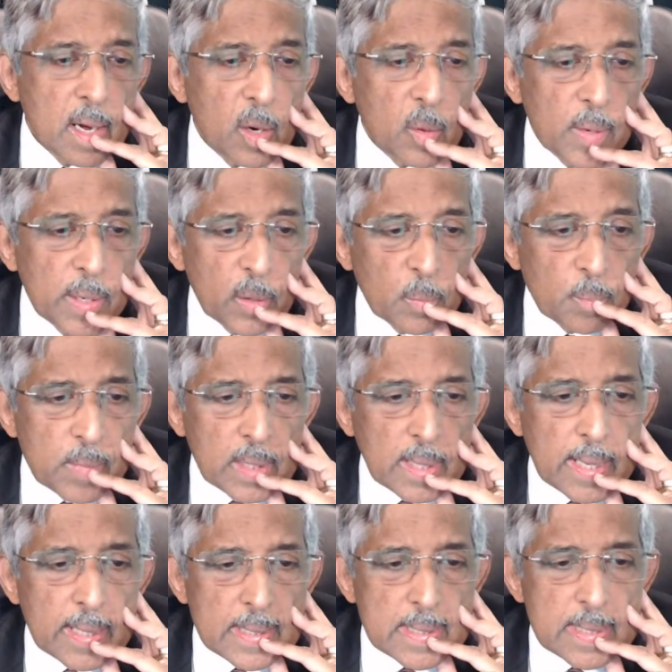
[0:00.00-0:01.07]
How are you?
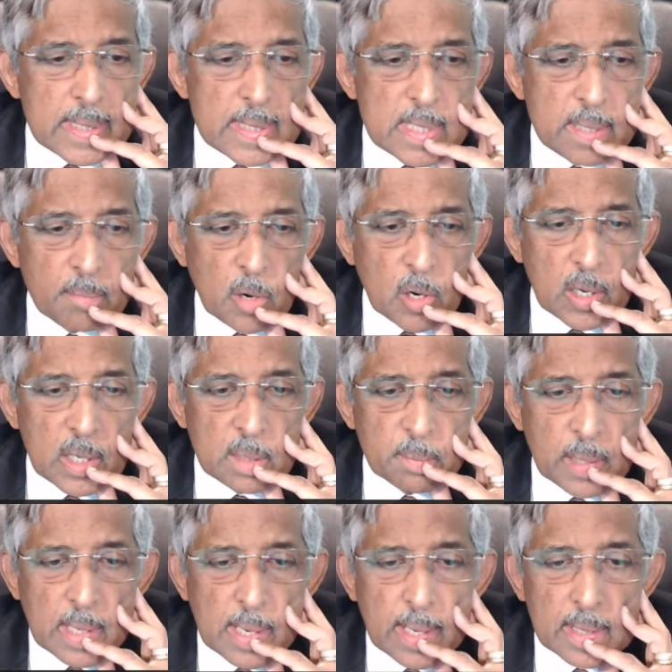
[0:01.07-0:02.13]
Can the CGM monitor
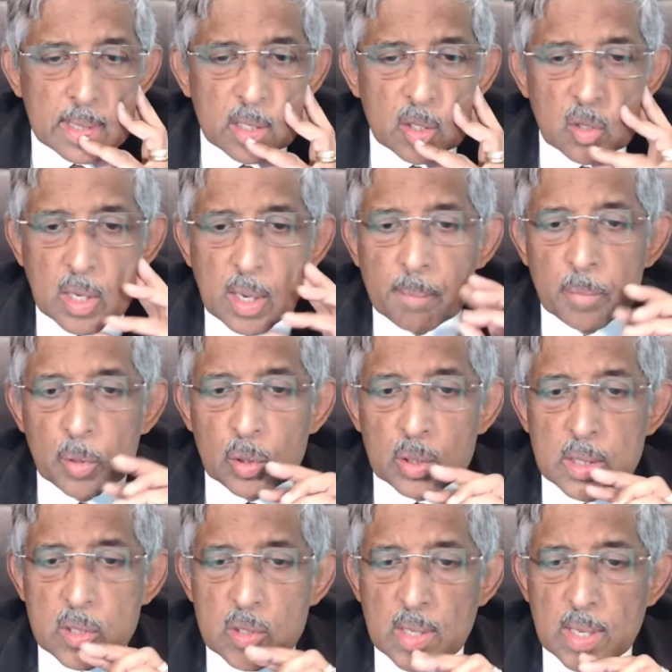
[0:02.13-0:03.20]
be connected to
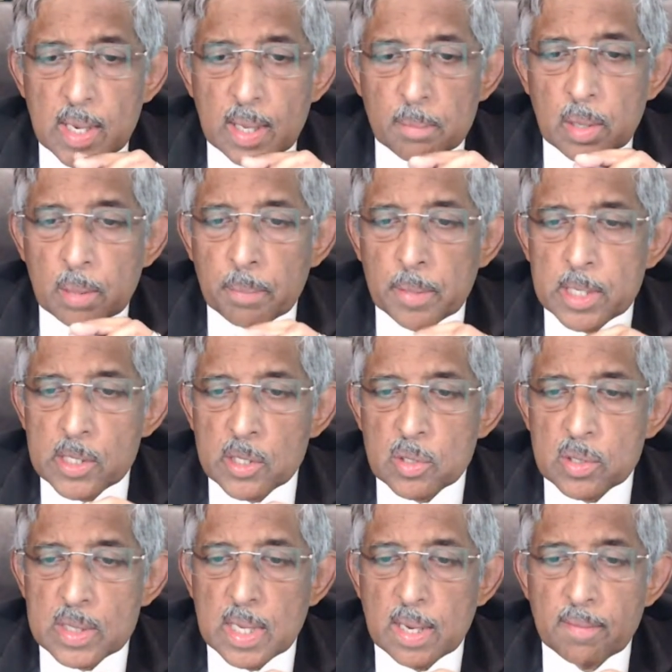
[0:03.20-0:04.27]
computers to enable patient
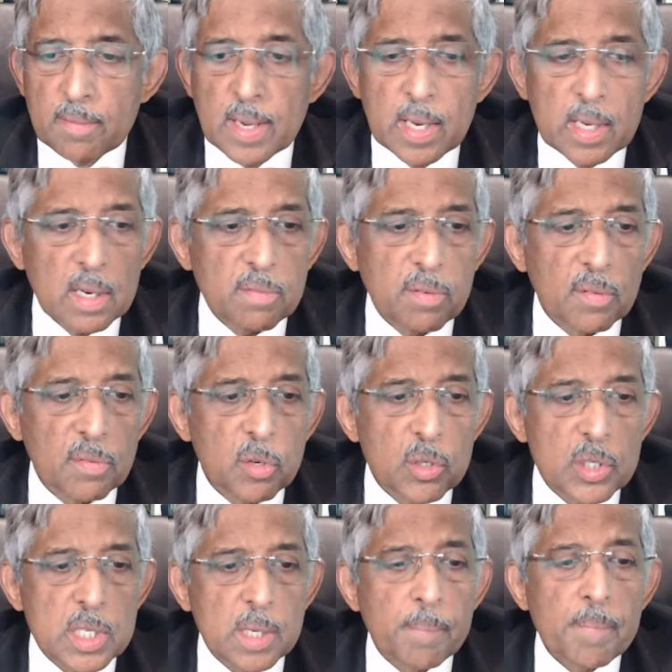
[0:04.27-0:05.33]
to save data for
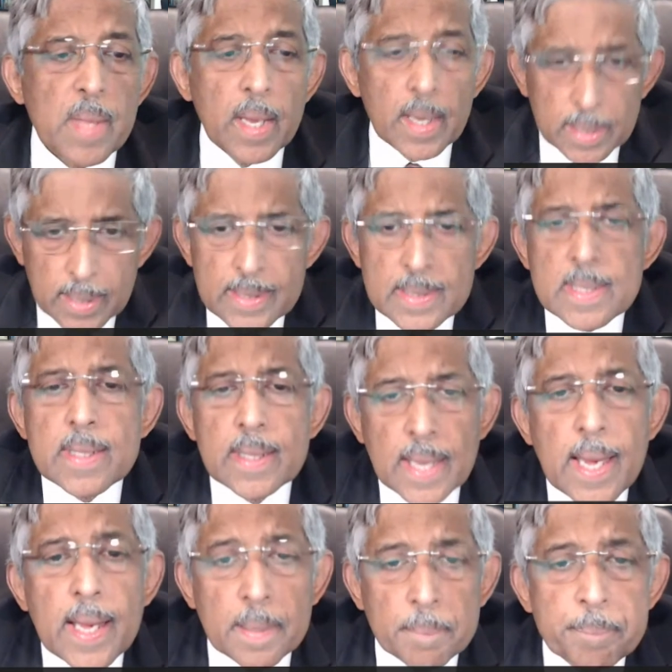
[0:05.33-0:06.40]
future? Yes, it
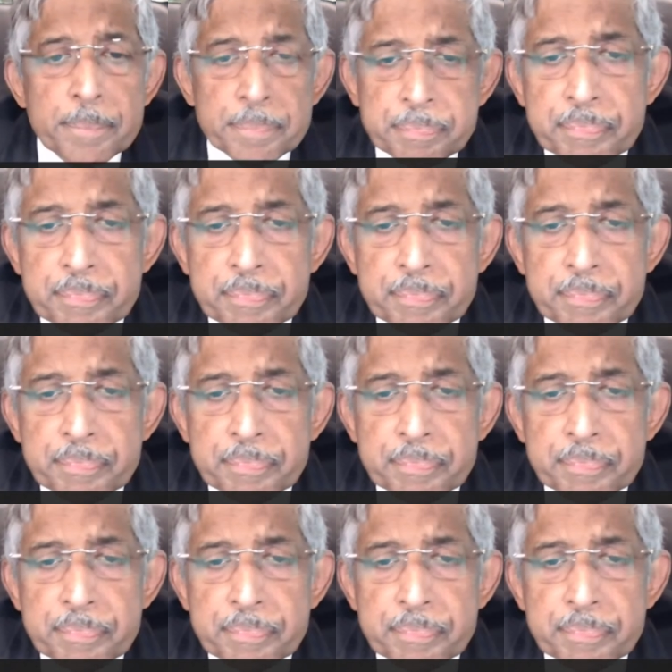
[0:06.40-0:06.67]
can.